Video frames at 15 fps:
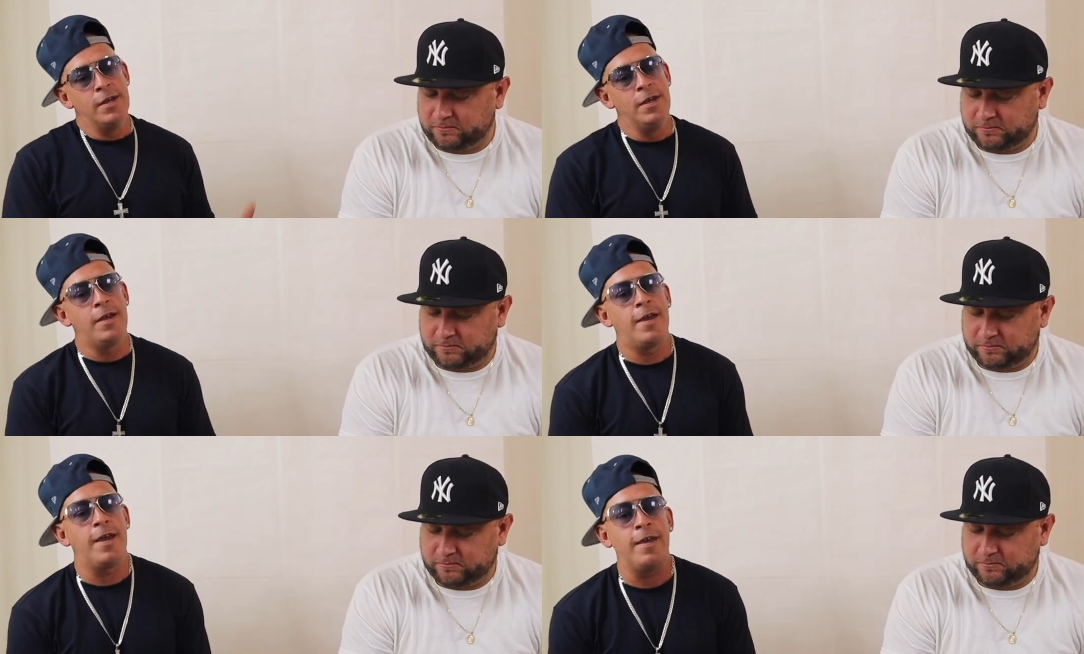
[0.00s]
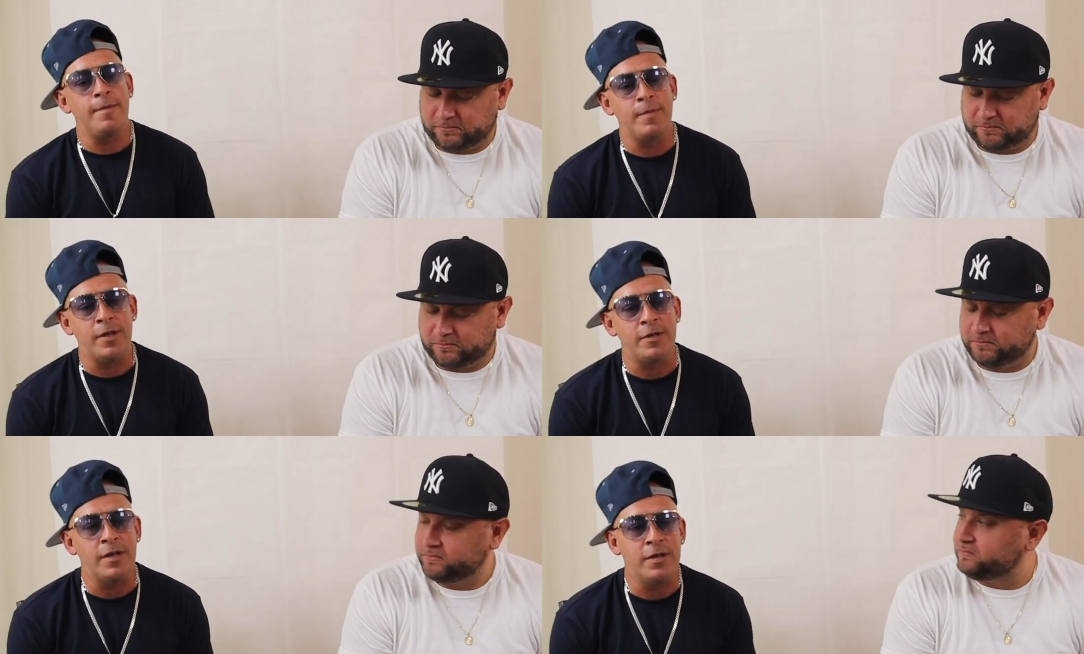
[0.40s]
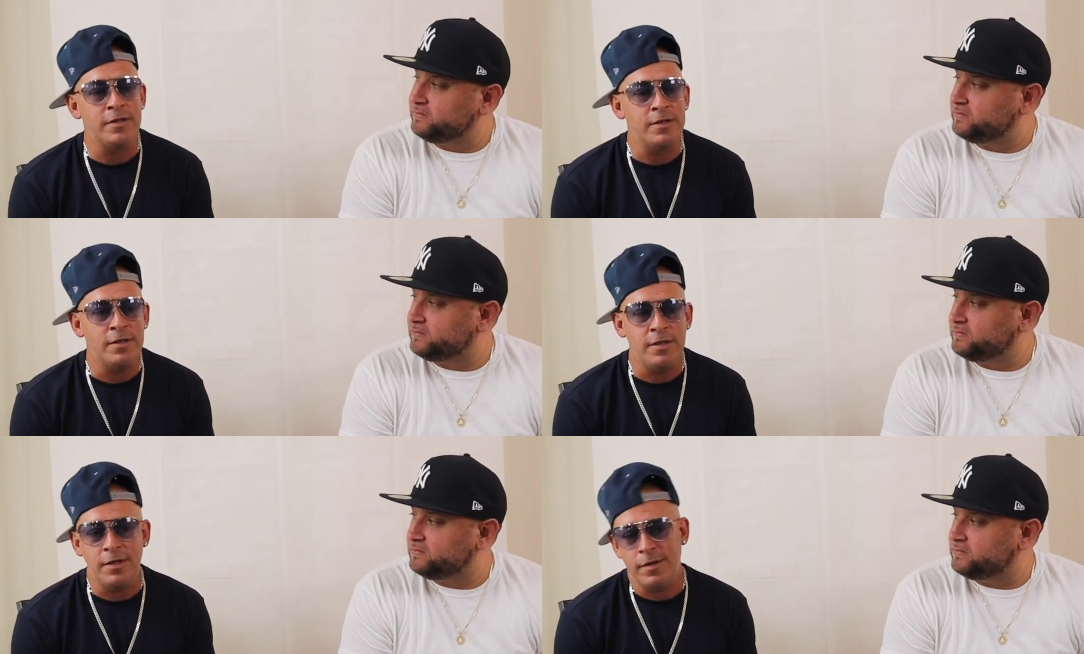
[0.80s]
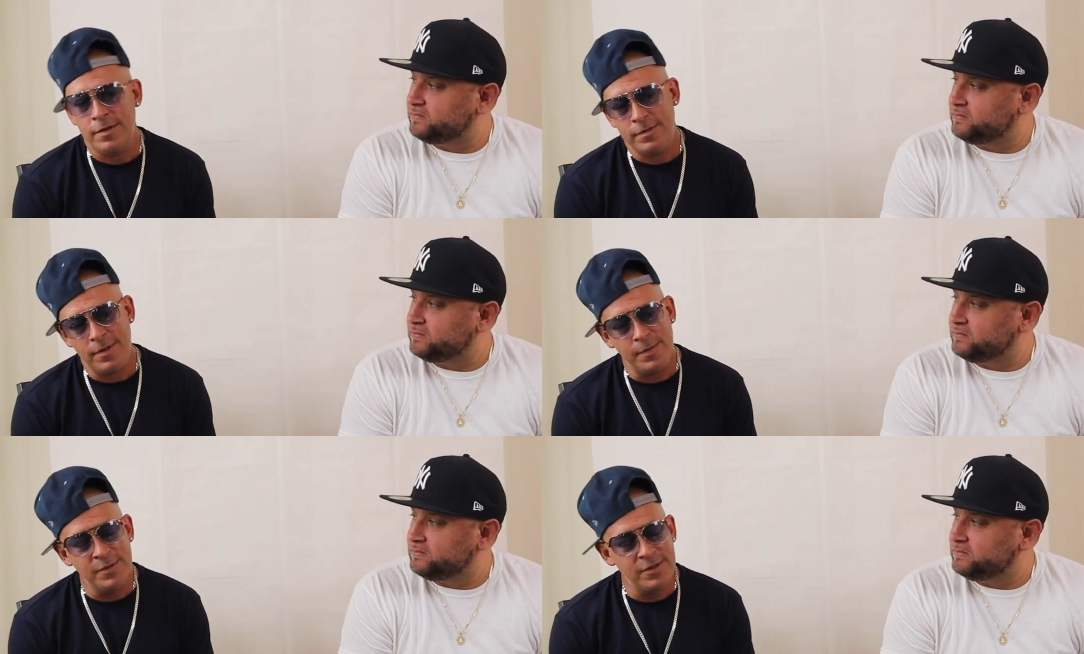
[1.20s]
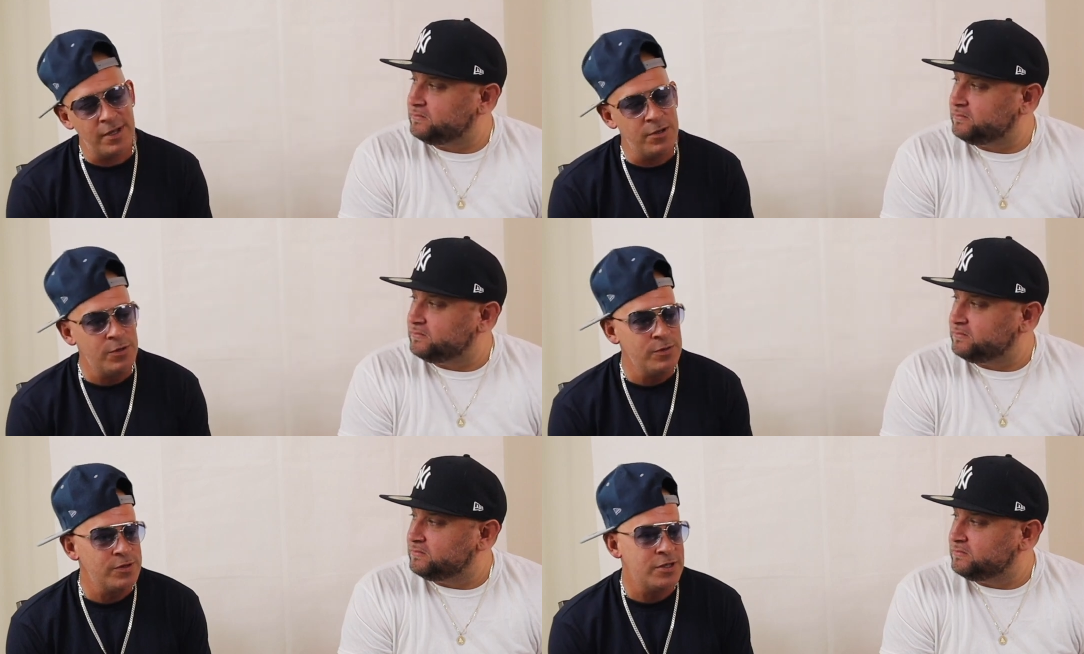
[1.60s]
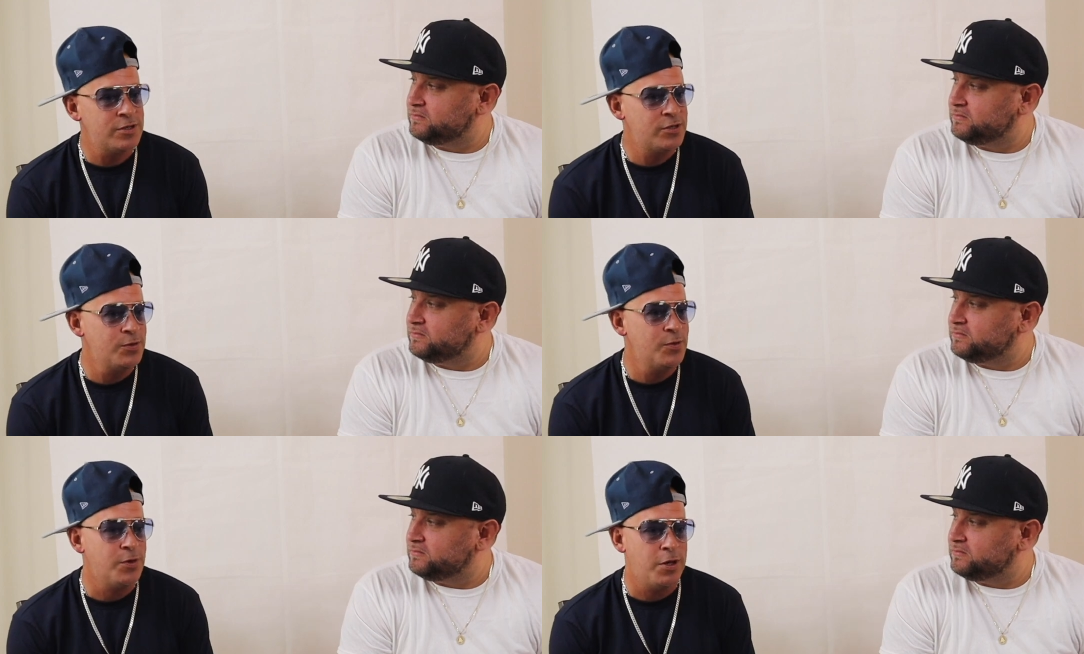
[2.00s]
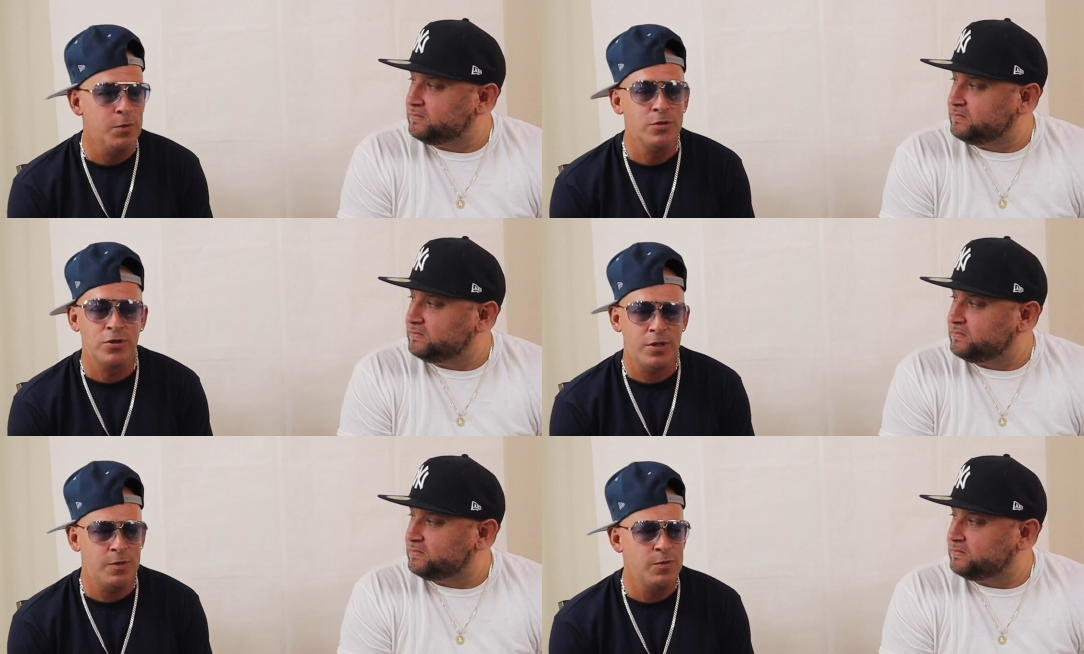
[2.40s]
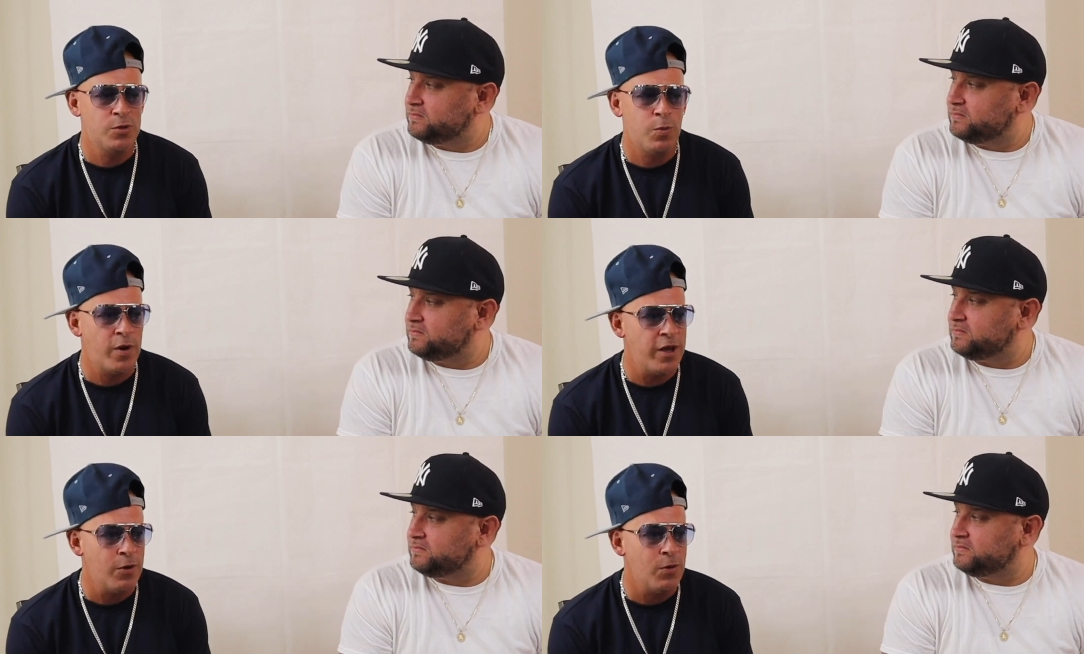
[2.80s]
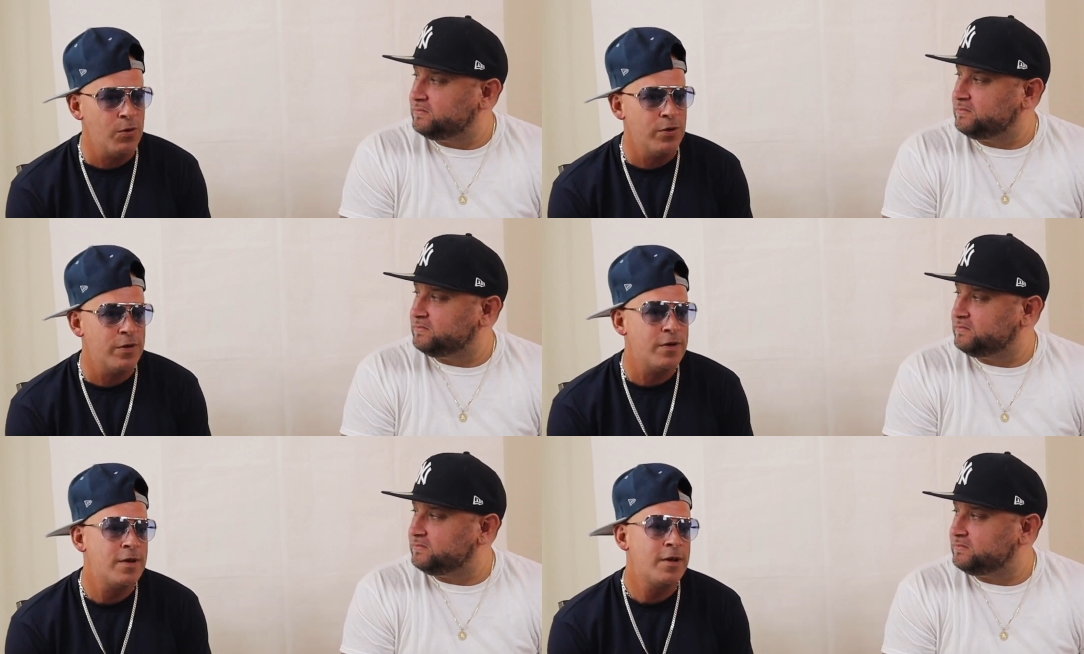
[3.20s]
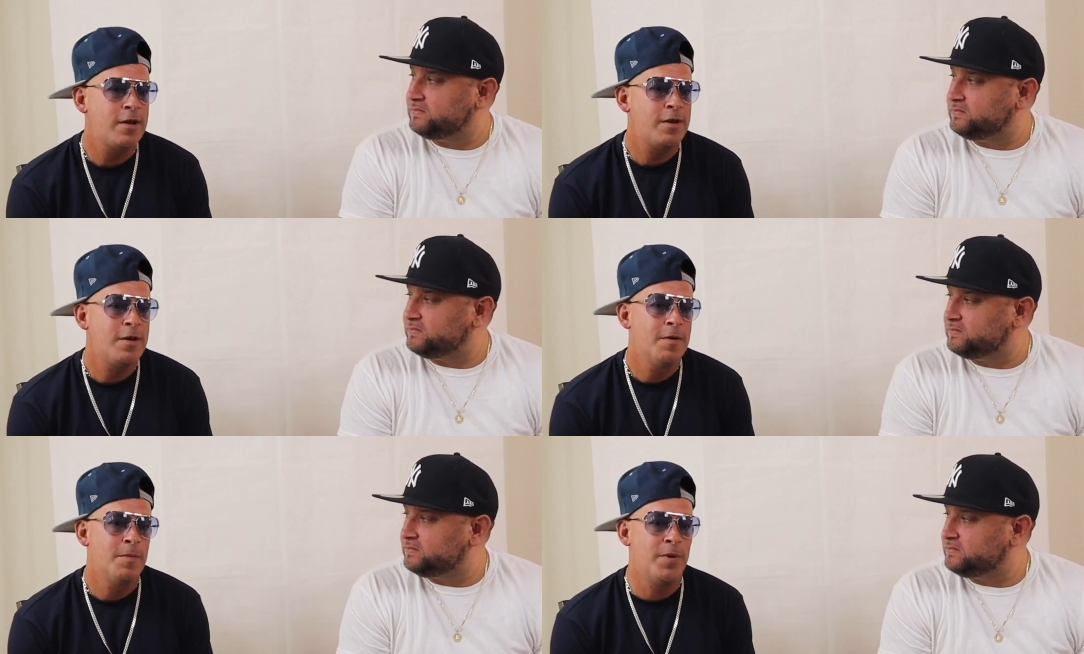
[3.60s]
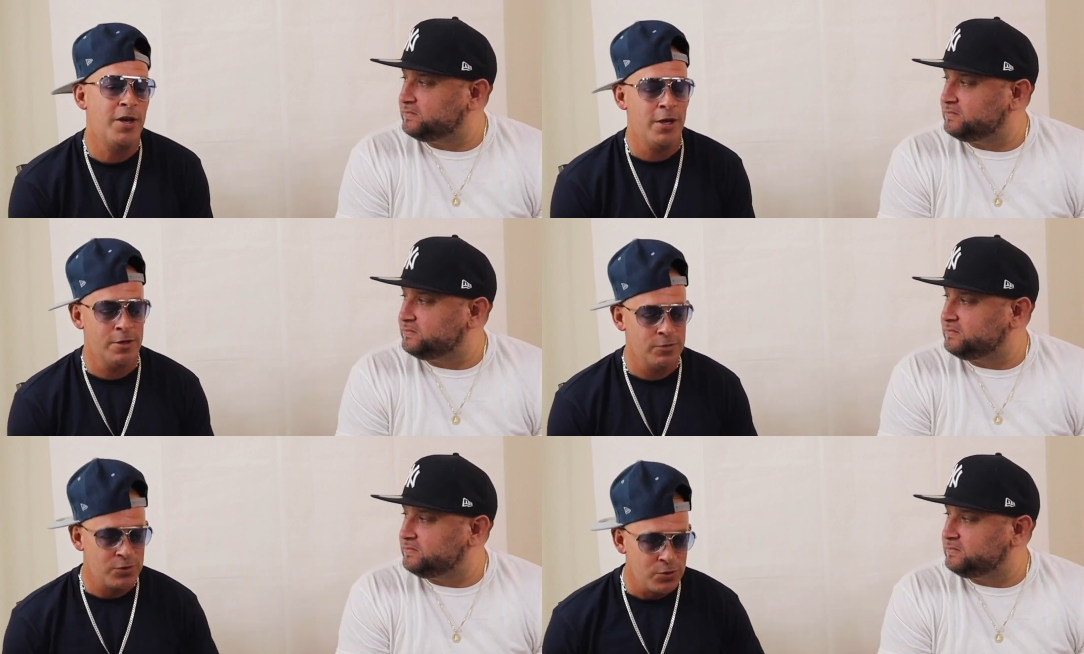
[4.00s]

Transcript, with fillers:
Speaker 1: he came and and I was like, who's this dude? He was he was way older, but he